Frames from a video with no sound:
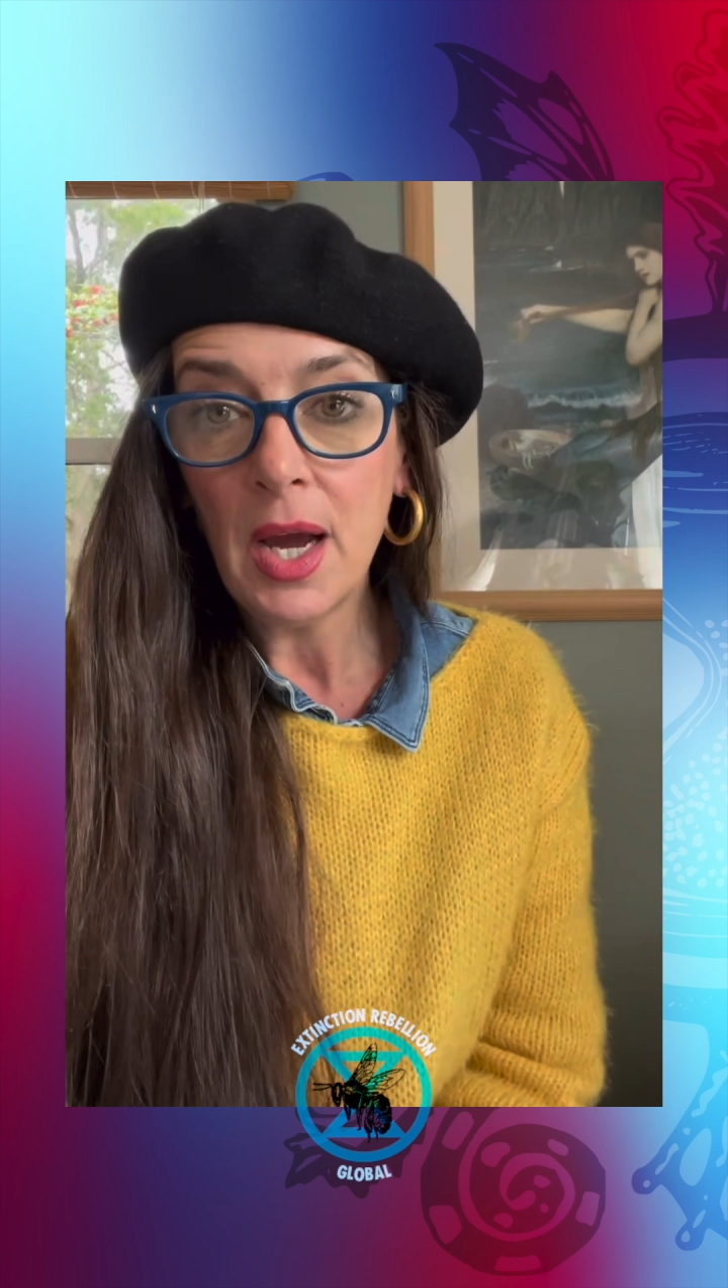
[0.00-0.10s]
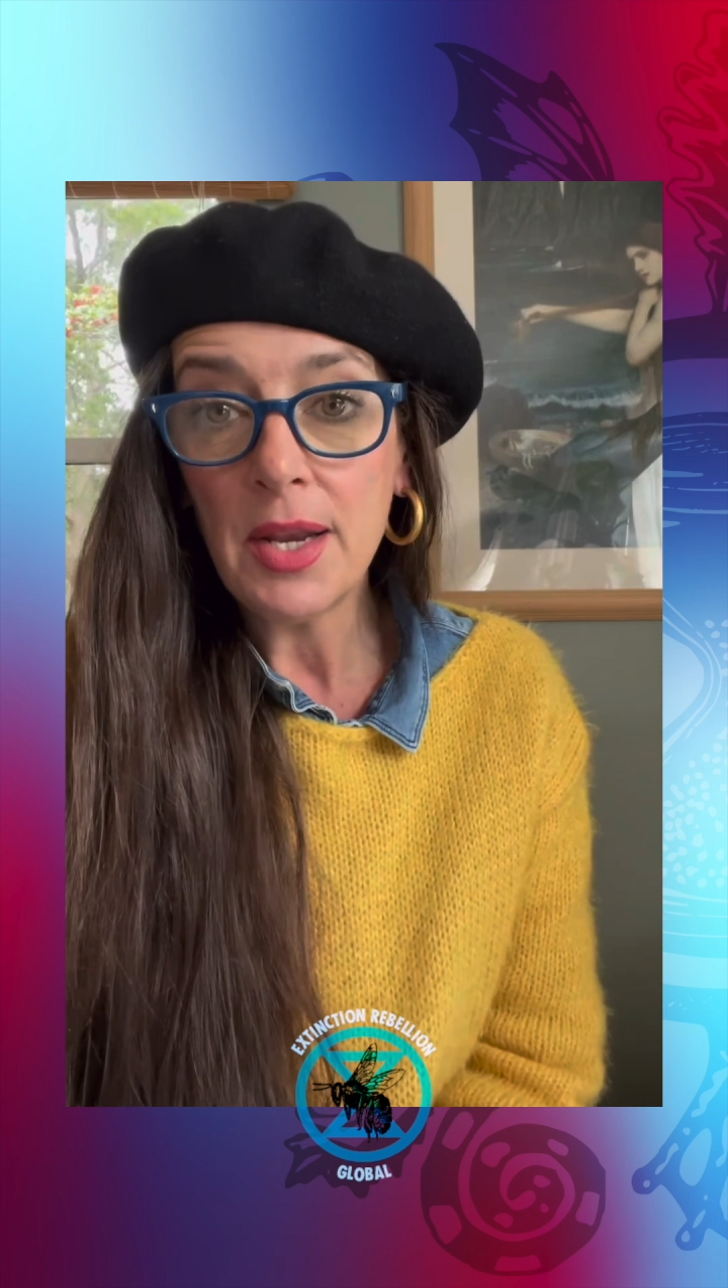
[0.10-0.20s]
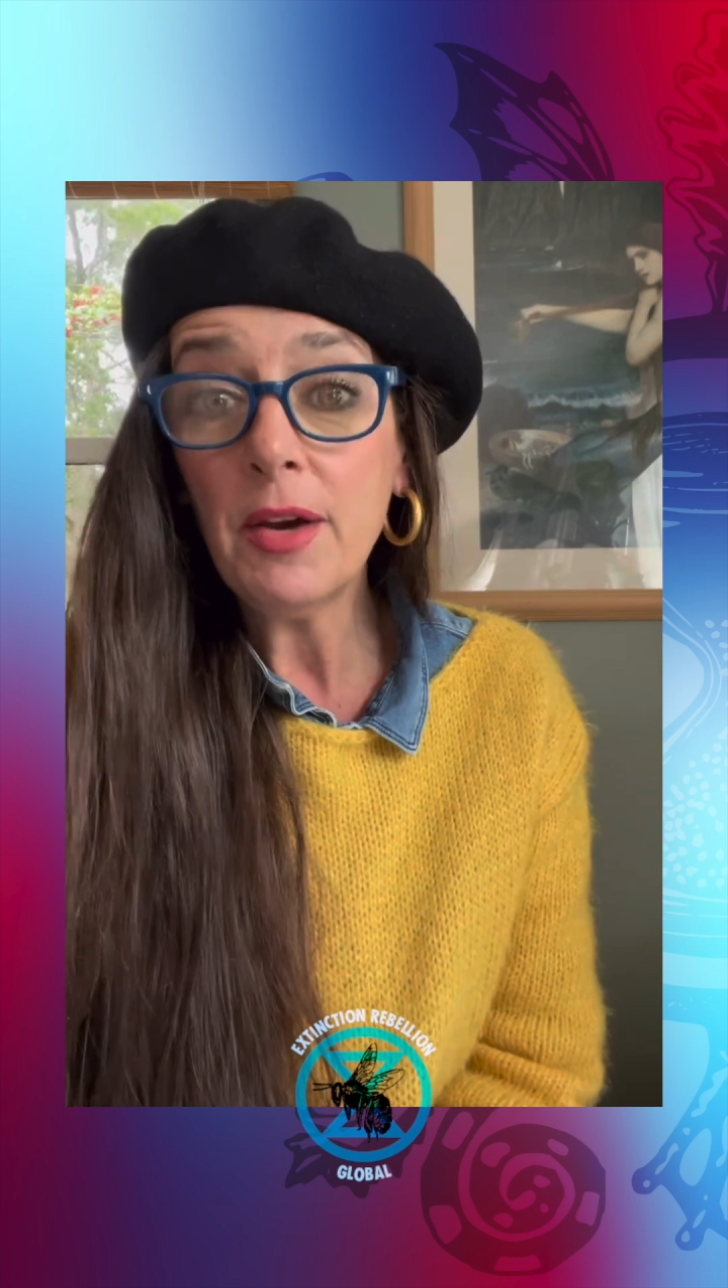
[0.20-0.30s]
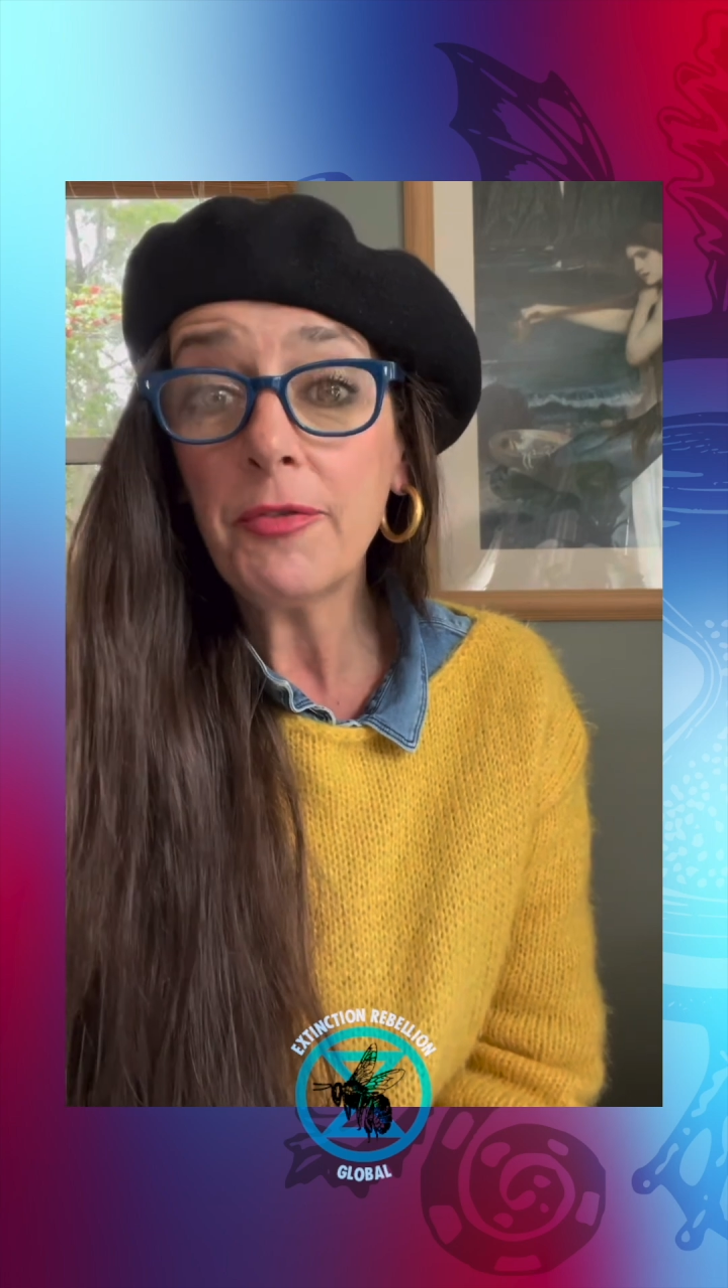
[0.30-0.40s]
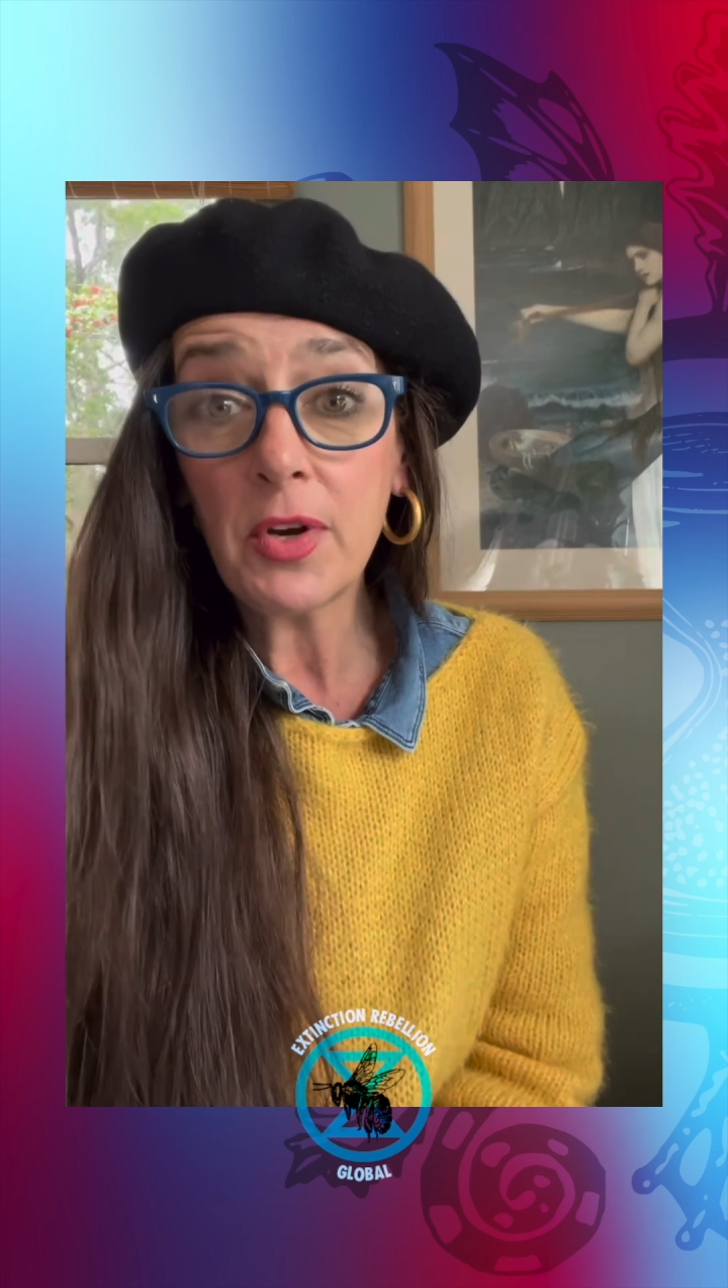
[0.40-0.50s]

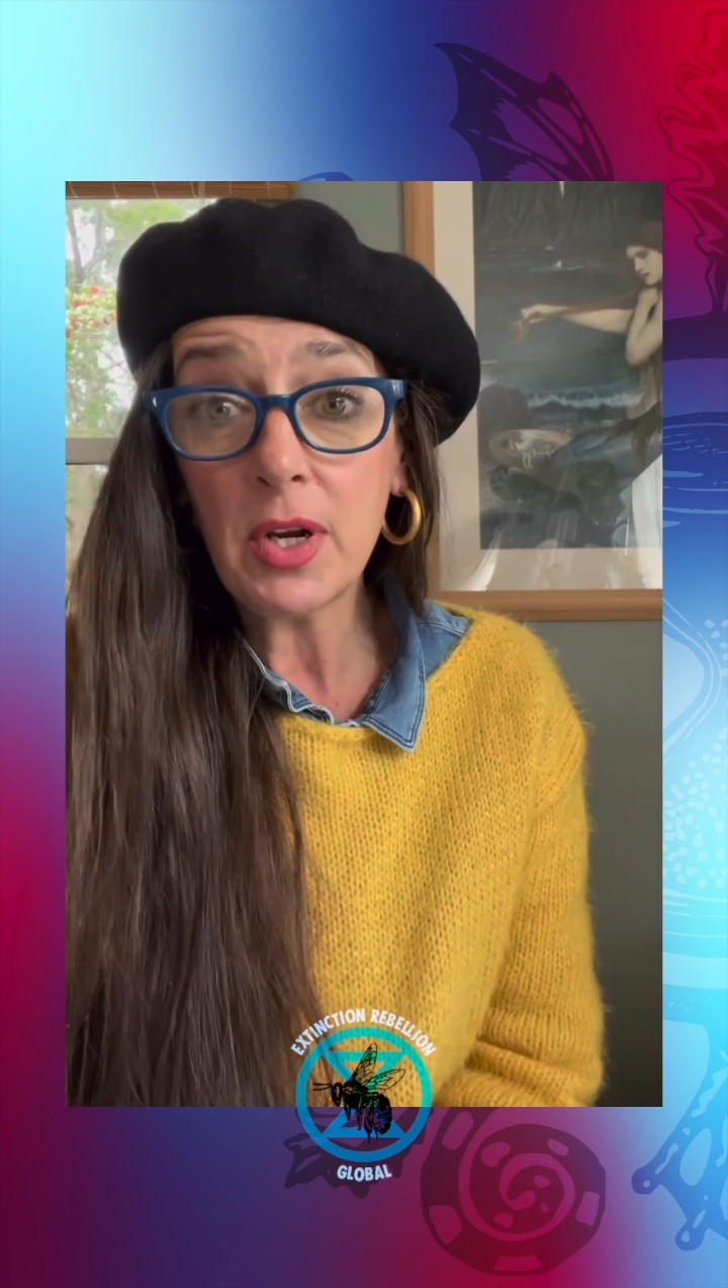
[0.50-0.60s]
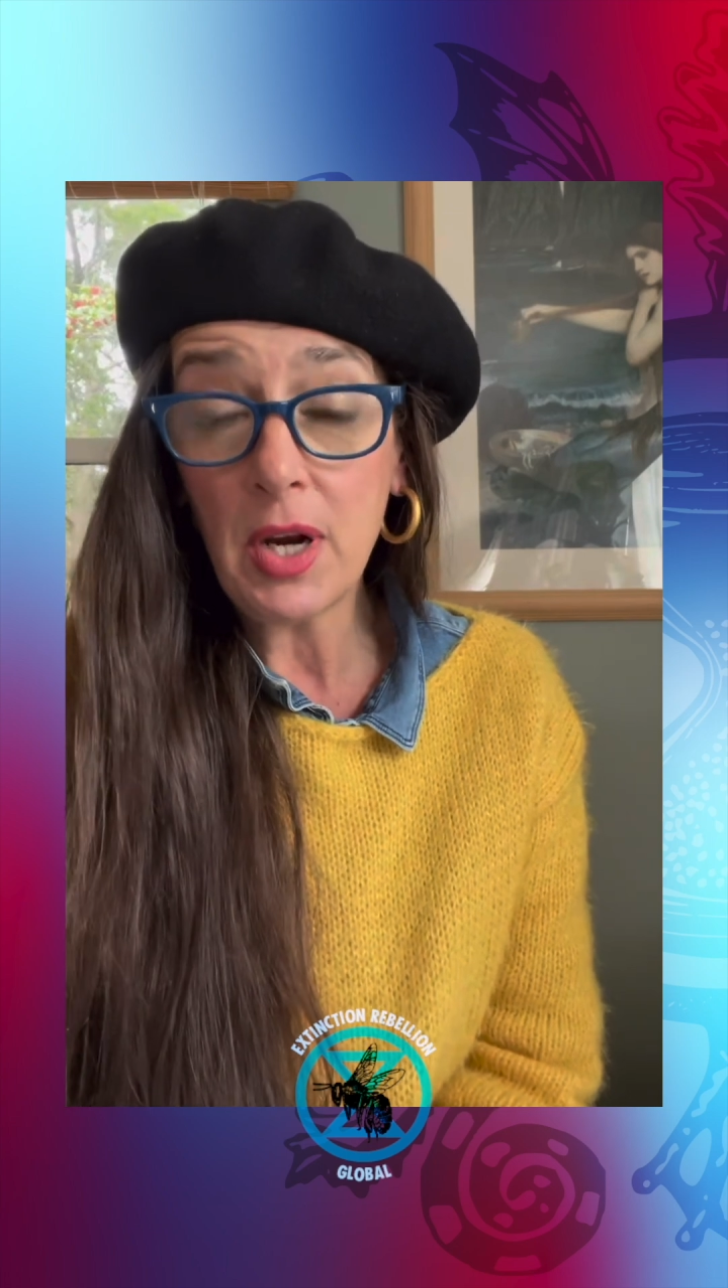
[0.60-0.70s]
enough